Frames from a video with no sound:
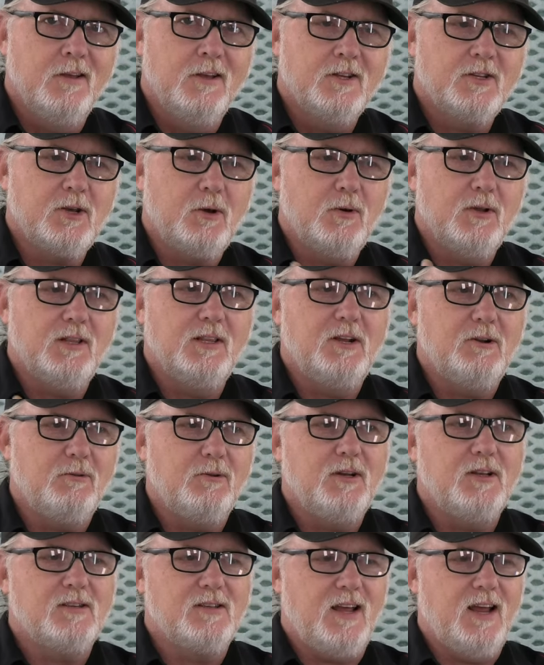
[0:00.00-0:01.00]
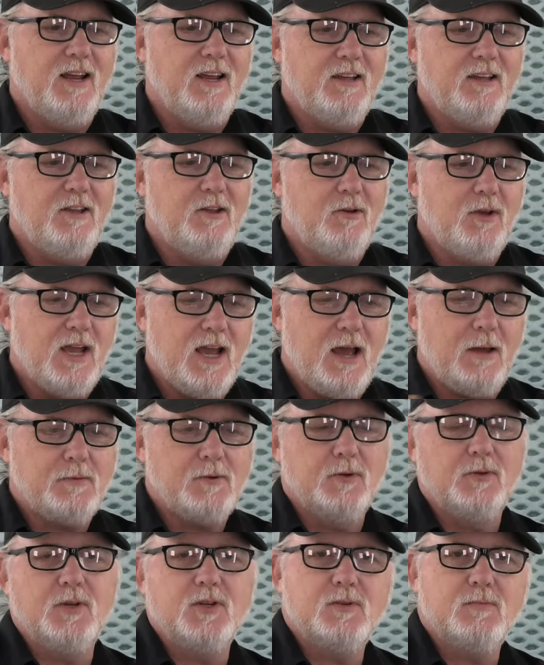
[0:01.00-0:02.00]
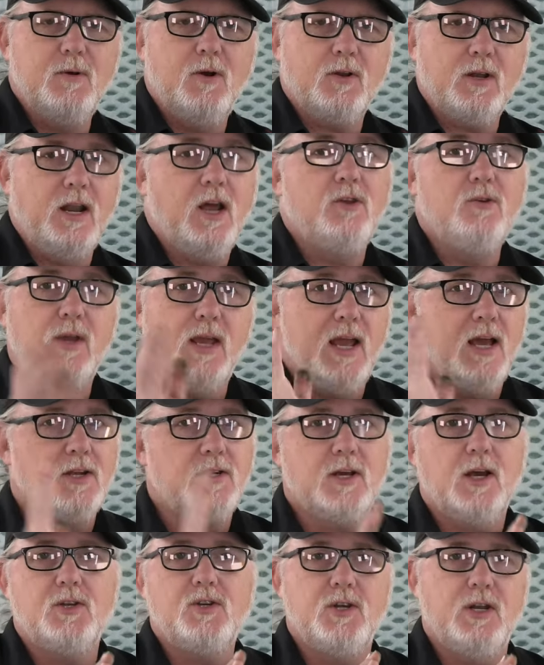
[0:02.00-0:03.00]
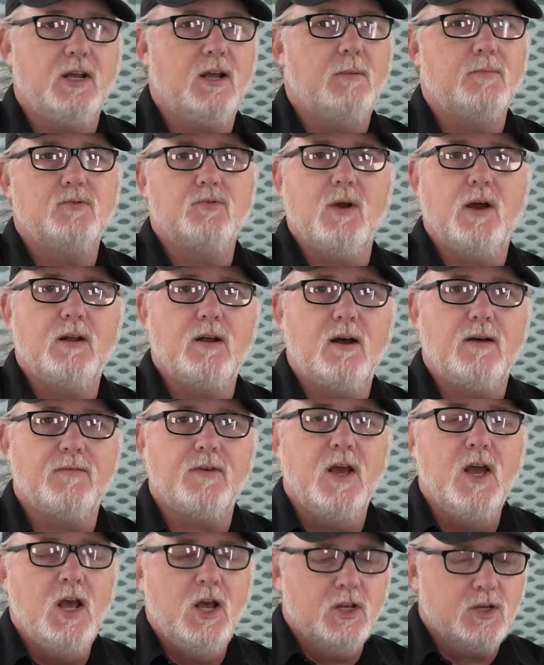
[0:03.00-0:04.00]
So it literally is like you captured the smoke, and now you can't touch it, it comes right off.